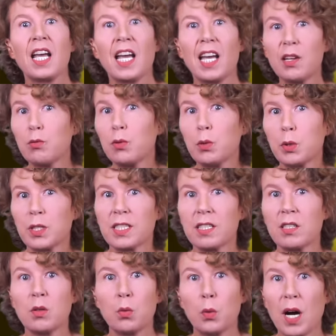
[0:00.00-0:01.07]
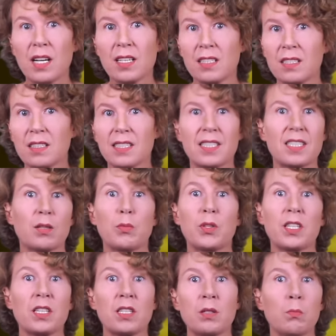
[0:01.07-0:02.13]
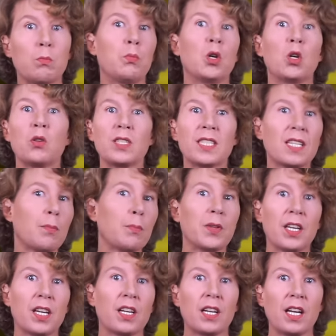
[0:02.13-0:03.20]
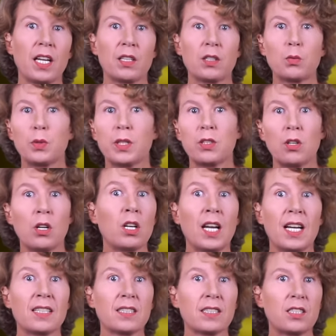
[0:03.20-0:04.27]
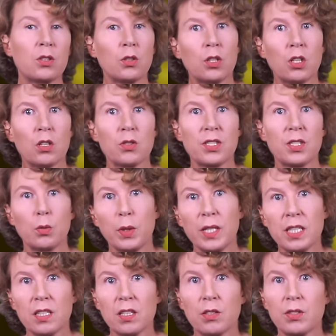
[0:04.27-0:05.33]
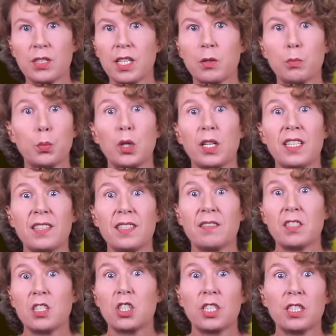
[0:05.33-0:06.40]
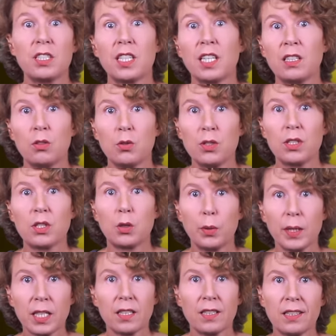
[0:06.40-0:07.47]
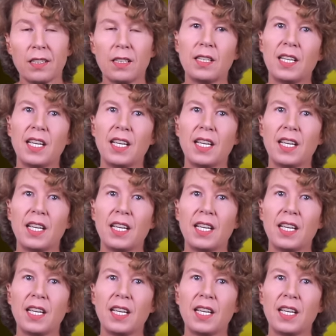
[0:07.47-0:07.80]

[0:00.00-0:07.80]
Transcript: Every once in a while, something blows up there and we're all asked to close the windows and pray that the shit dilutes quickly.